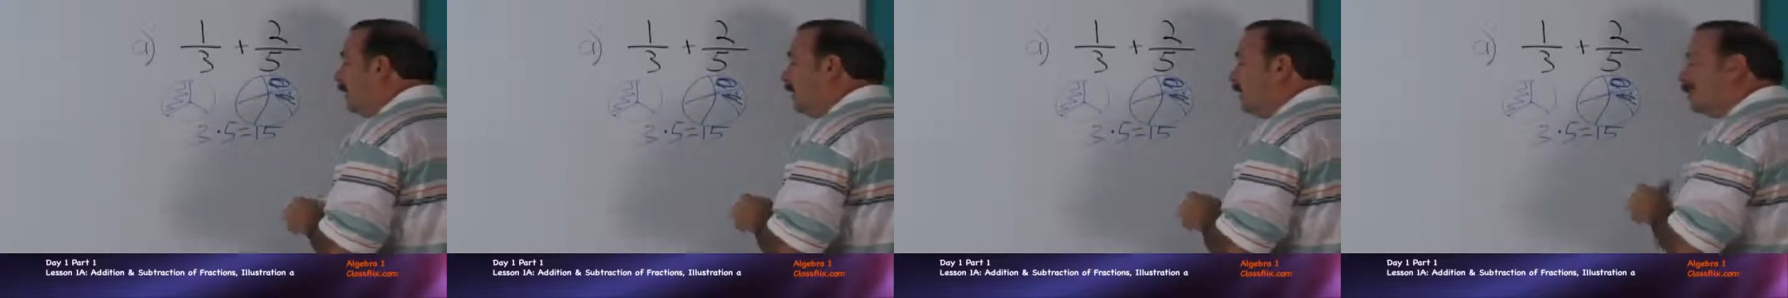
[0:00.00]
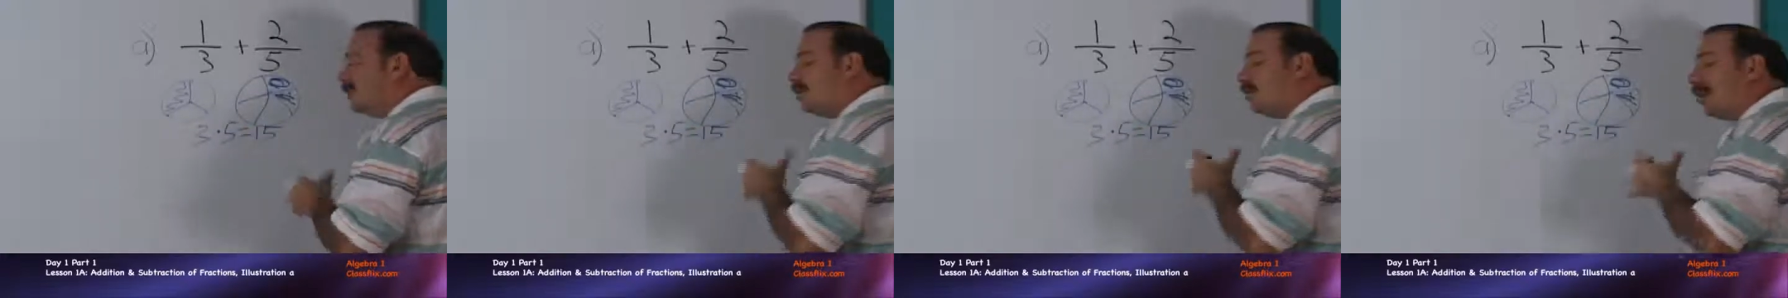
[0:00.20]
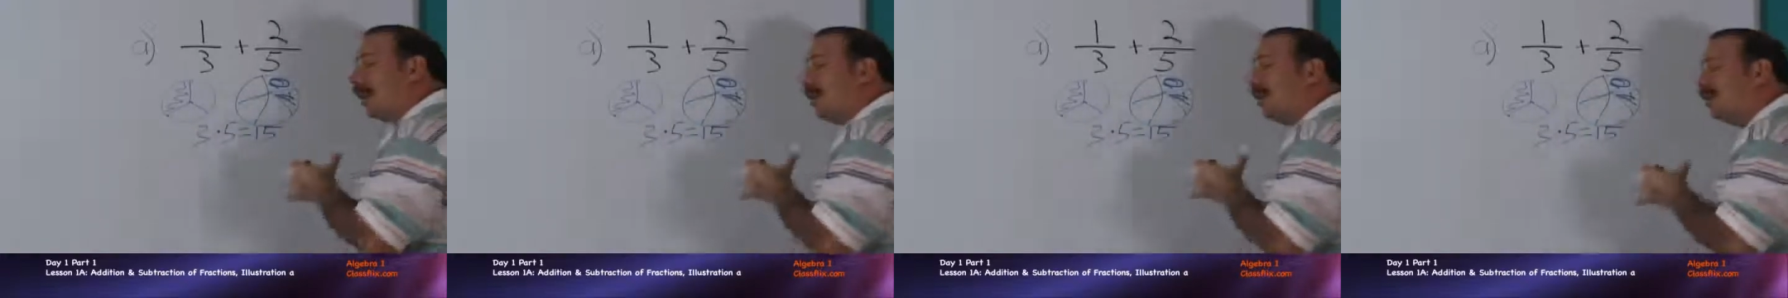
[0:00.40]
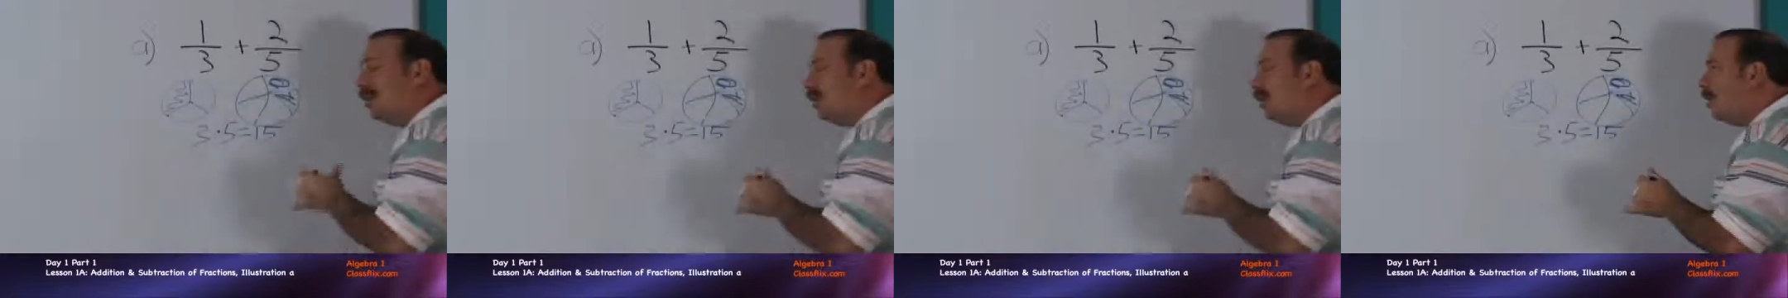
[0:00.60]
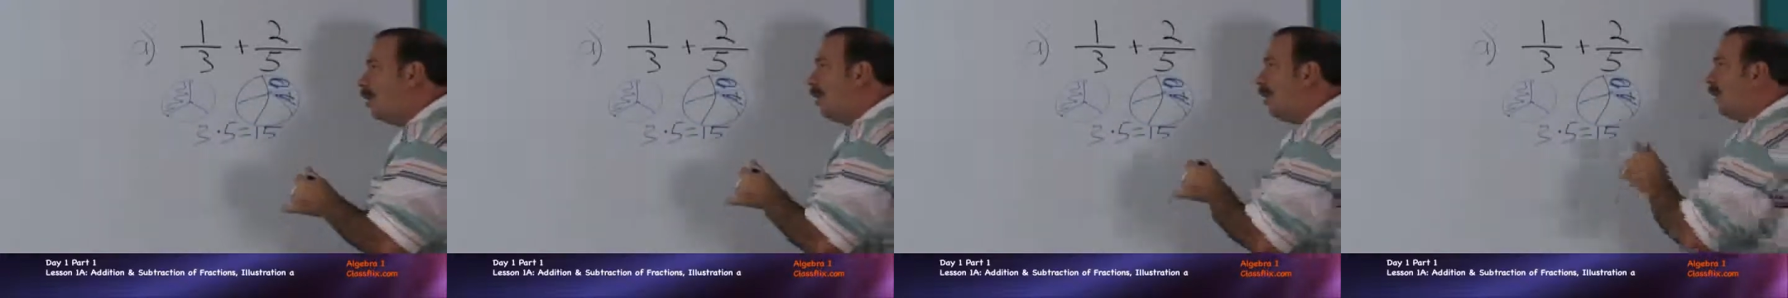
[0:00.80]
So I
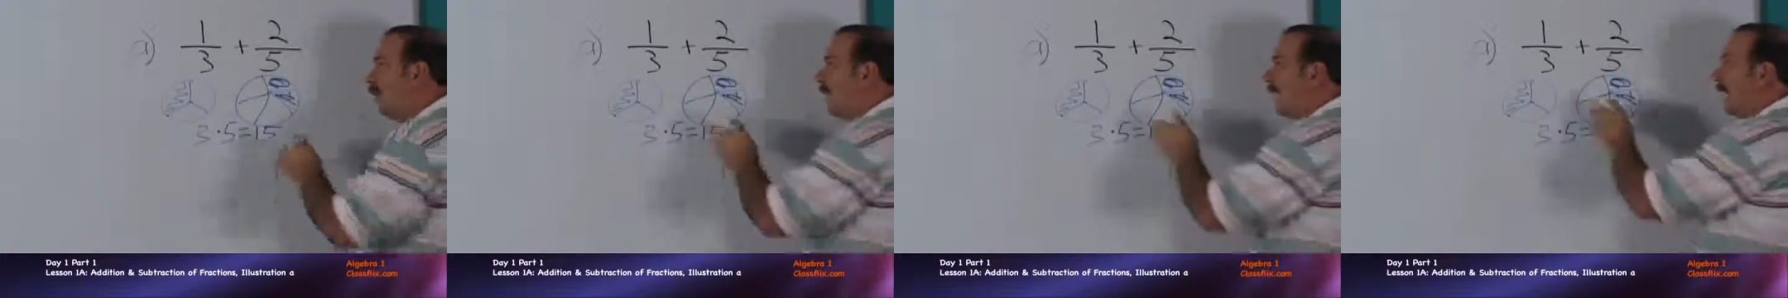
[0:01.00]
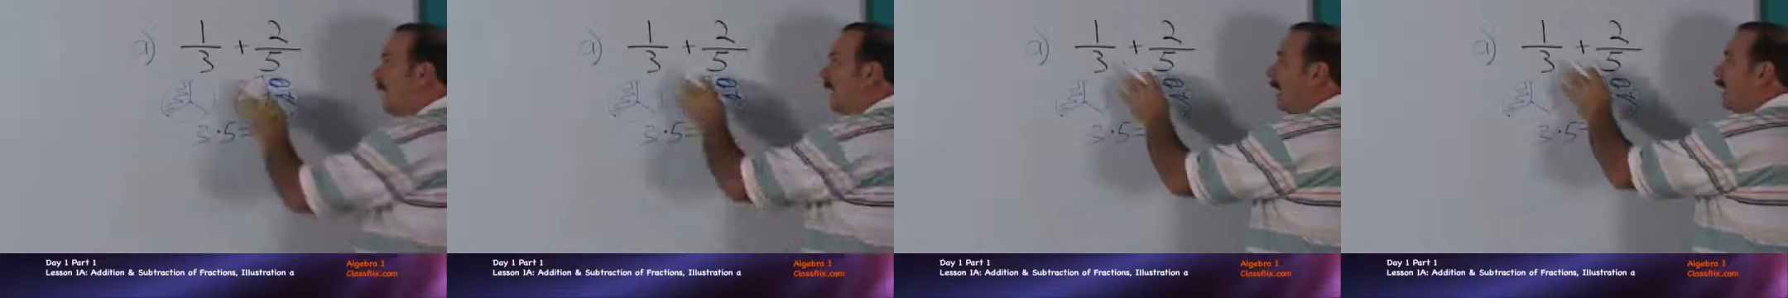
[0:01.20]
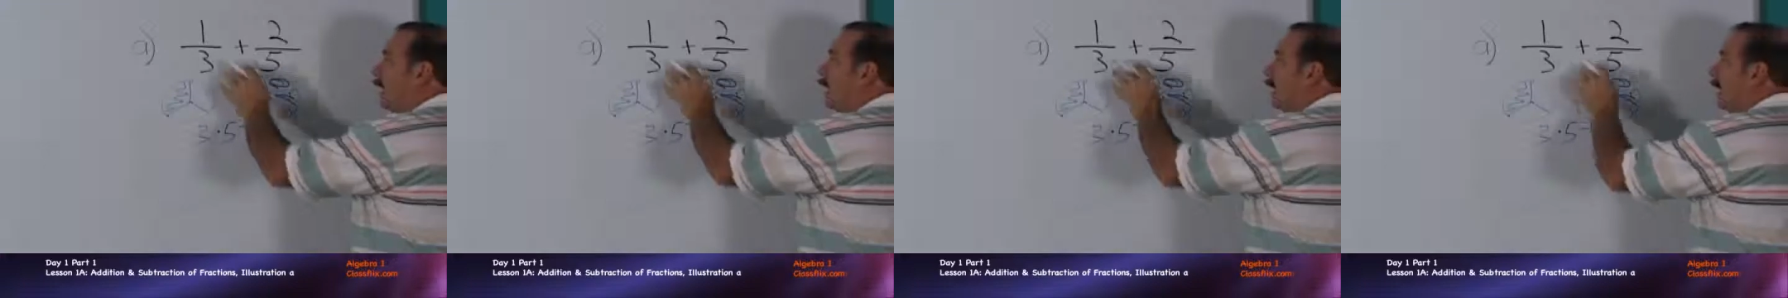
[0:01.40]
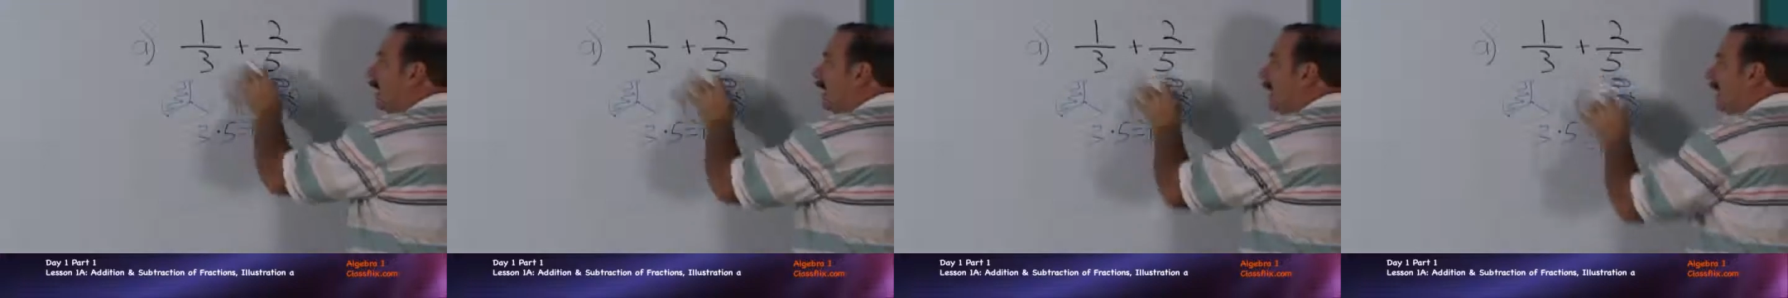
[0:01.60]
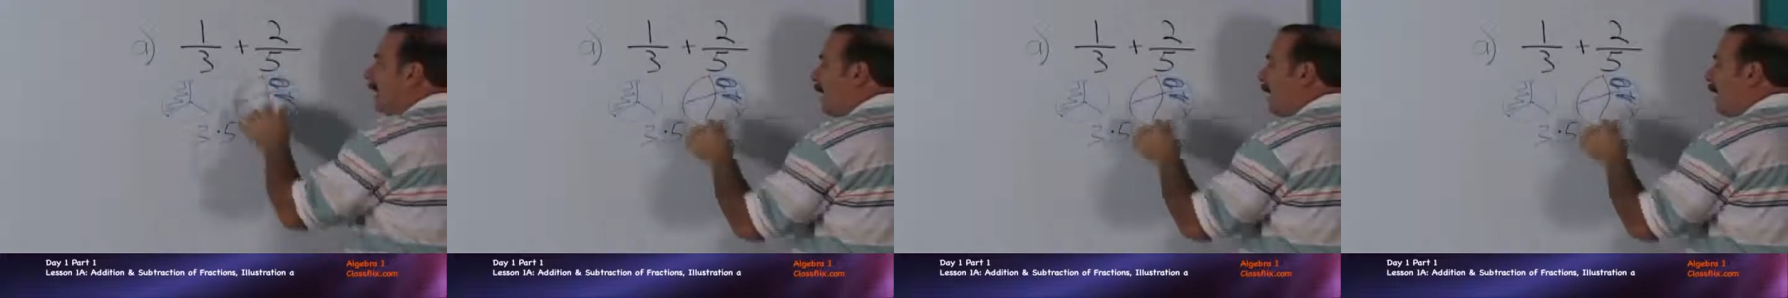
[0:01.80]
know that I can make a